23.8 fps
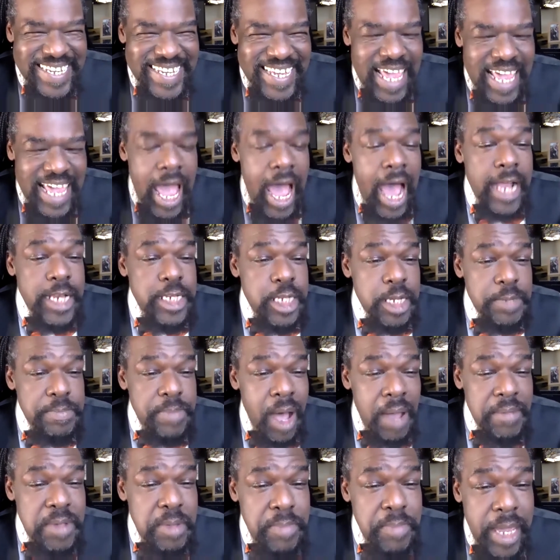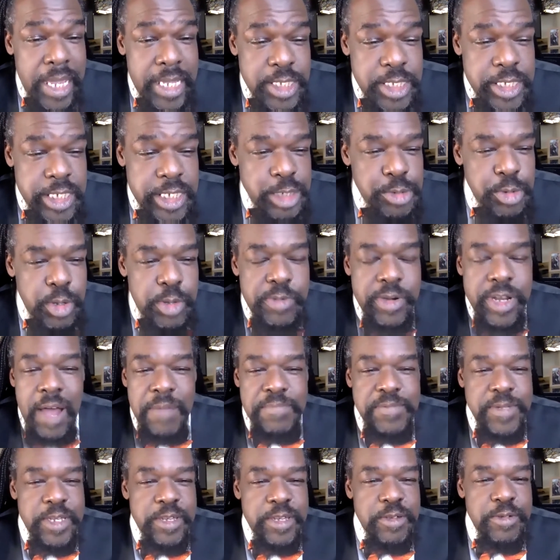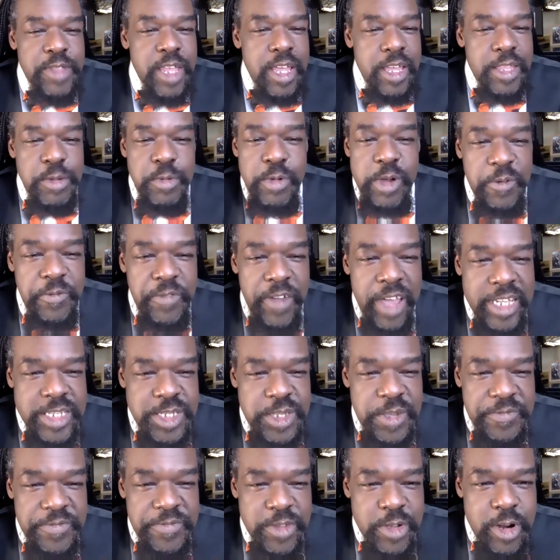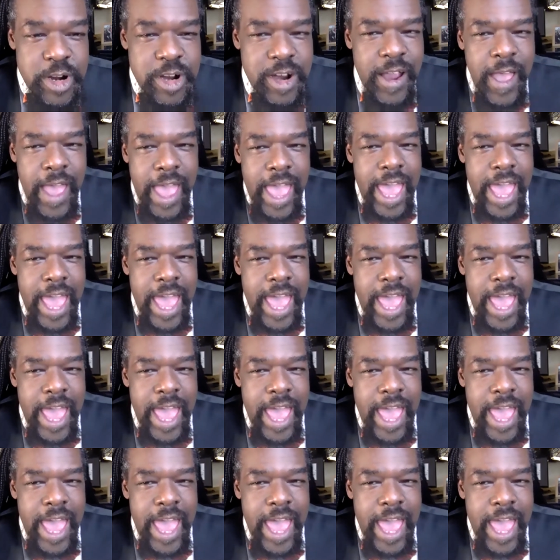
I took Mom to Macy's. We went up to the real fancy floor,